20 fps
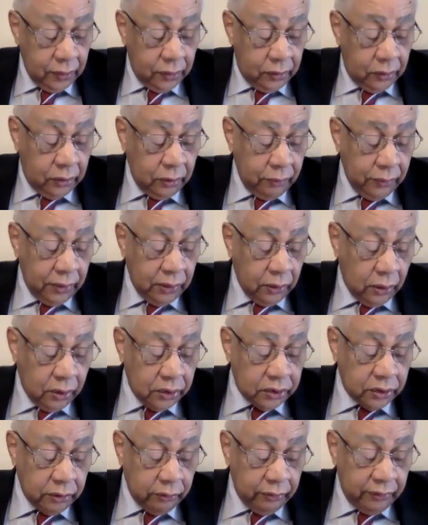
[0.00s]
Newman
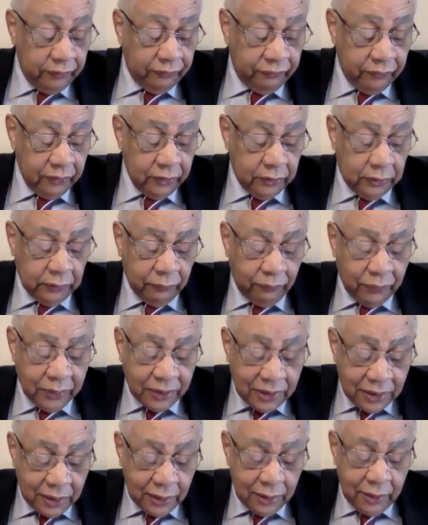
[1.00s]
also referred to
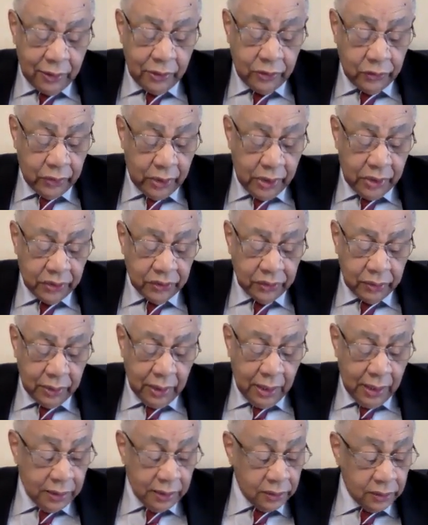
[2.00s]
particular education
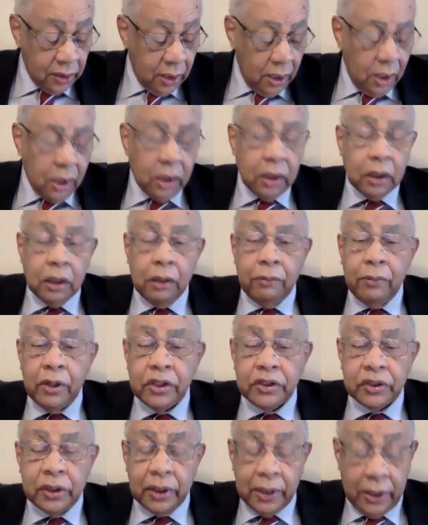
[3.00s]
as
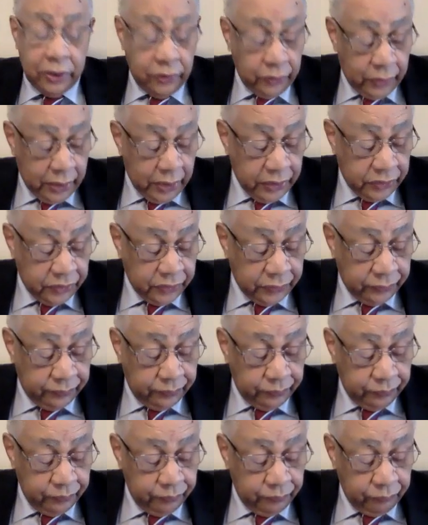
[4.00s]
commercial education.
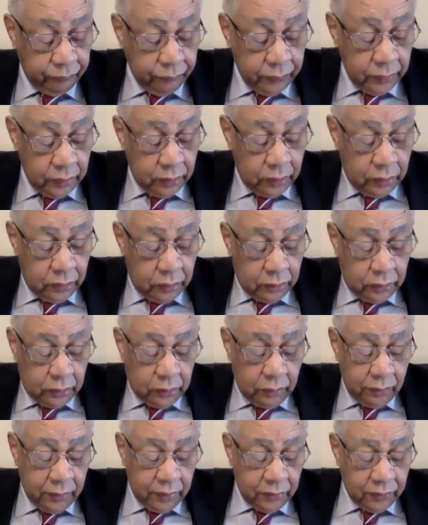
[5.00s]

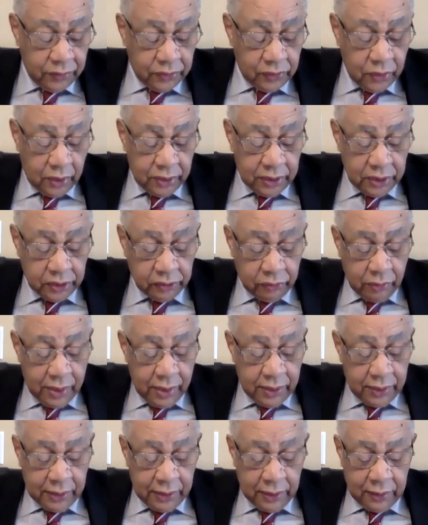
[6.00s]
Newman was not
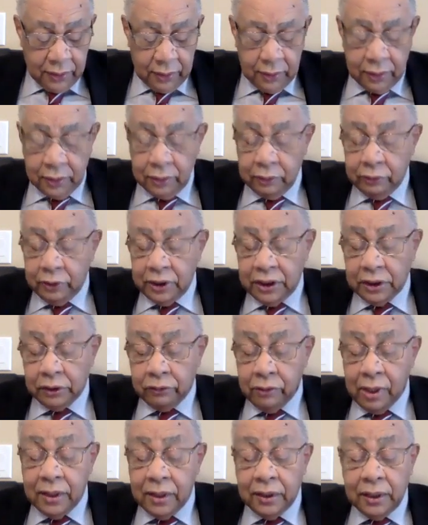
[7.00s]
discrediting
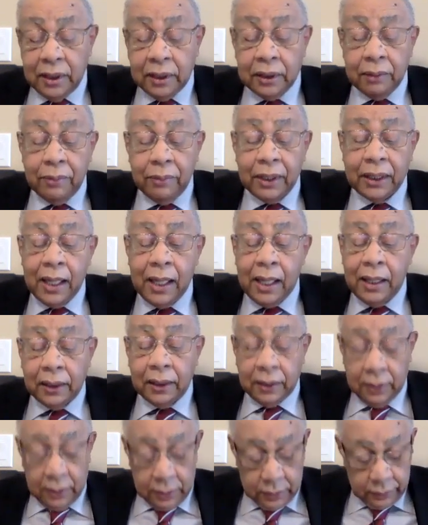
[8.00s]
the
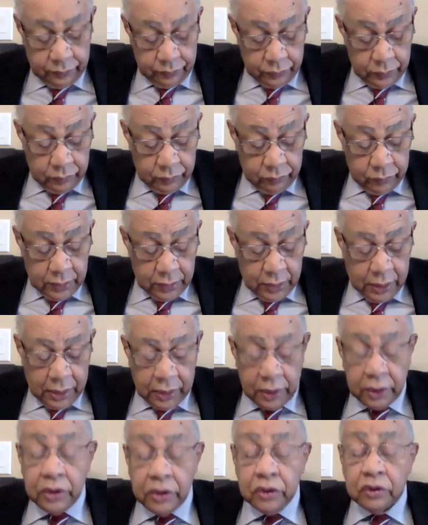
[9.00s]
mechanical and
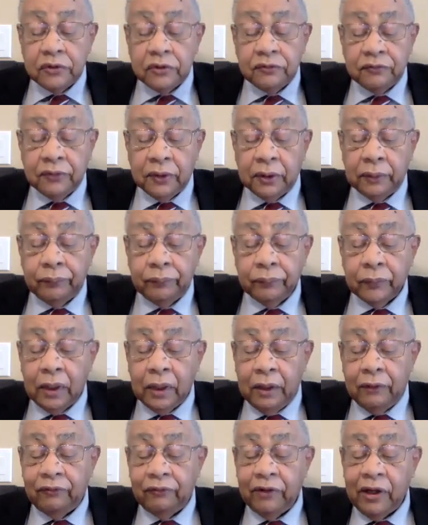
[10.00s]
the useful
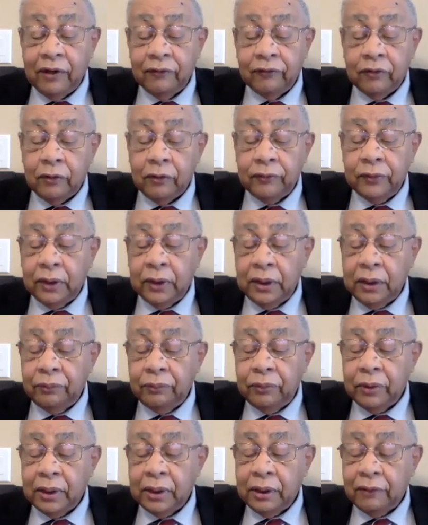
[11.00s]
in favor of the
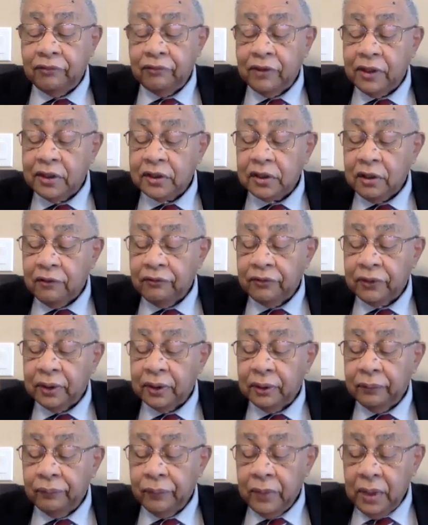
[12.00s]
liberal and philosophical.